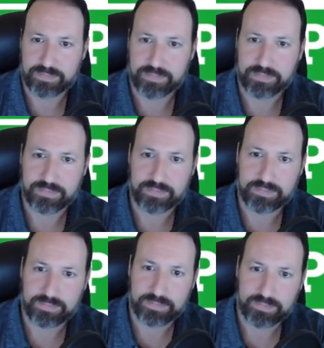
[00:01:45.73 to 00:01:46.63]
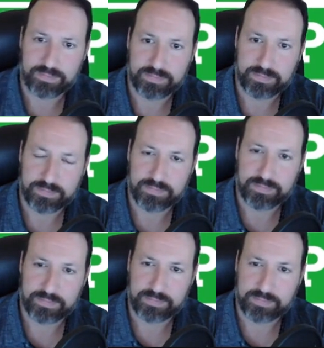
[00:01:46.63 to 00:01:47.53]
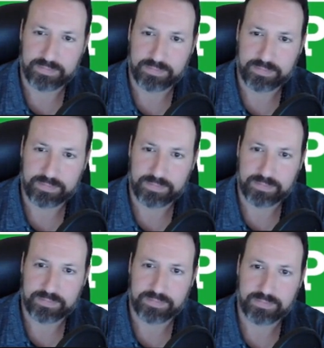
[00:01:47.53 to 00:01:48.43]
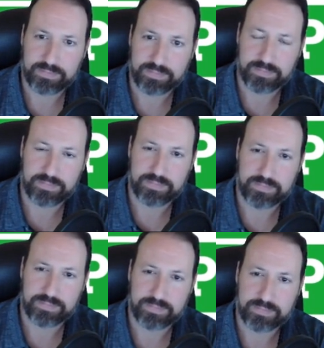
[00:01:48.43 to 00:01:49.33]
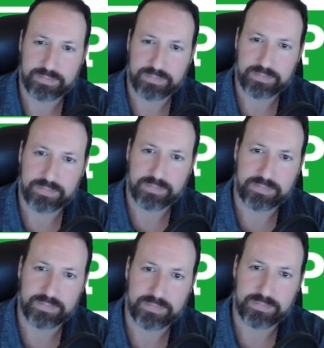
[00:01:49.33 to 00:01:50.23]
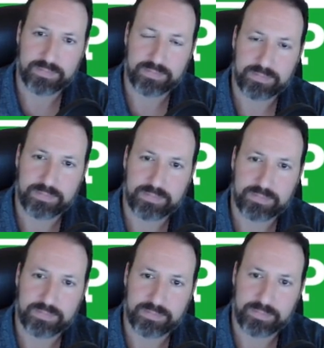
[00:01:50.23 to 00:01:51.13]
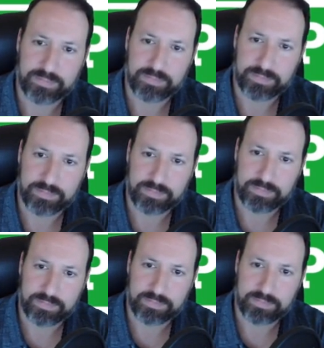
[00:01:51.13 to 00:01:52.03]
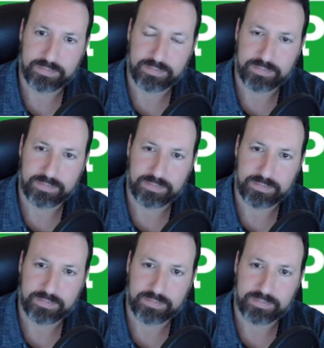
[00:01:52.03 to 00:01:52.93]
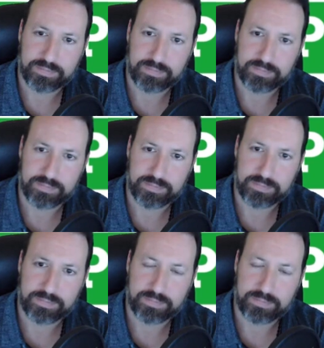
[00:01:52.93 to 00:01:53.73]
(not speaking)